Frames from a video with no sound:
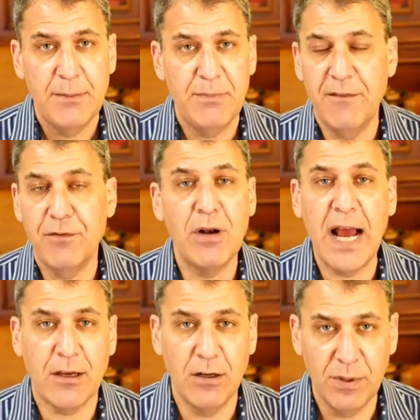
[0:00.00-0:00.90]
if they're
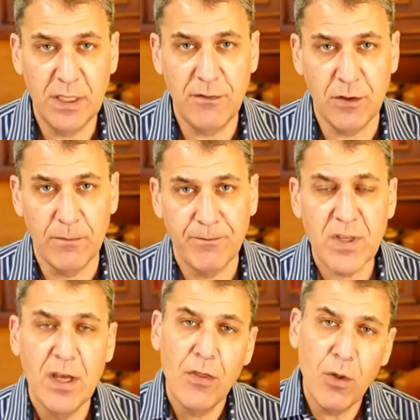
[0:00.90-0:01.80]
not going to believe you?
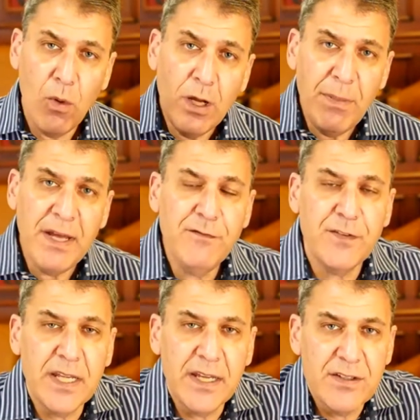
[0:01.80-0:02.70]
The one
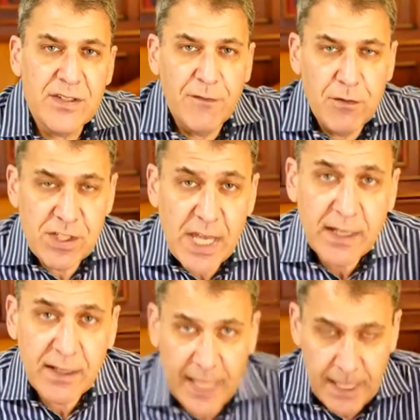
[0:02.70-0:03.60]
benefit is if you state a
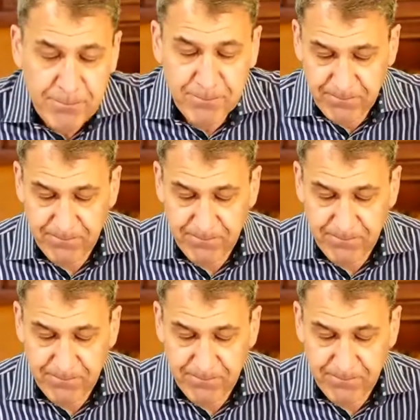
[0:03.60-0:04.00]
claim,